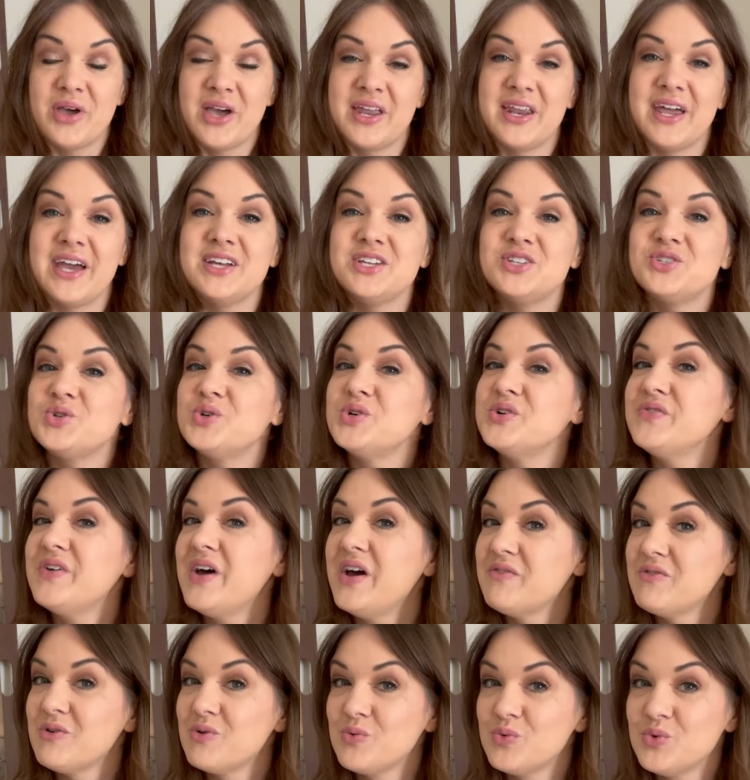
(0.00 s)
And I sort of
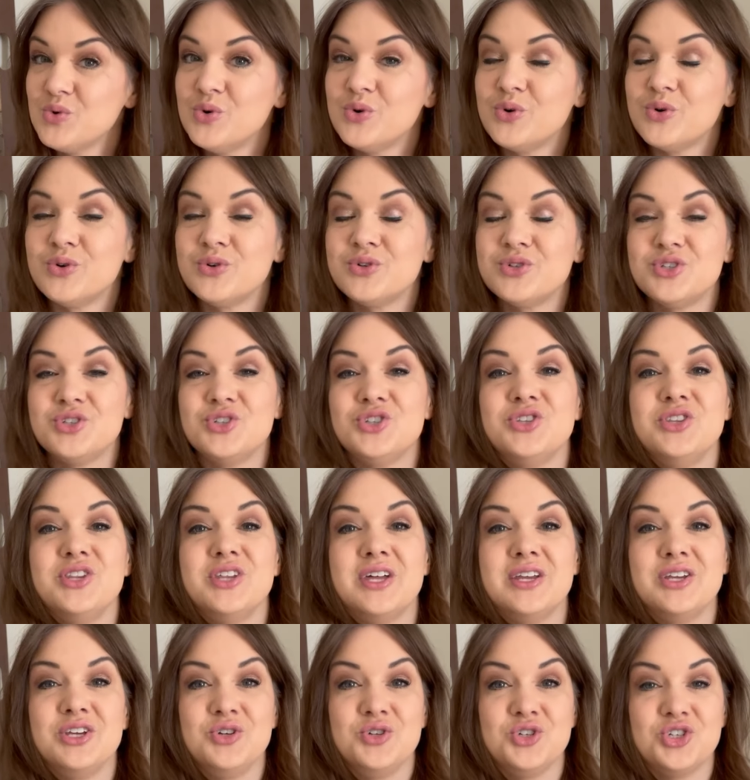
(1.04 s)
have a rule that you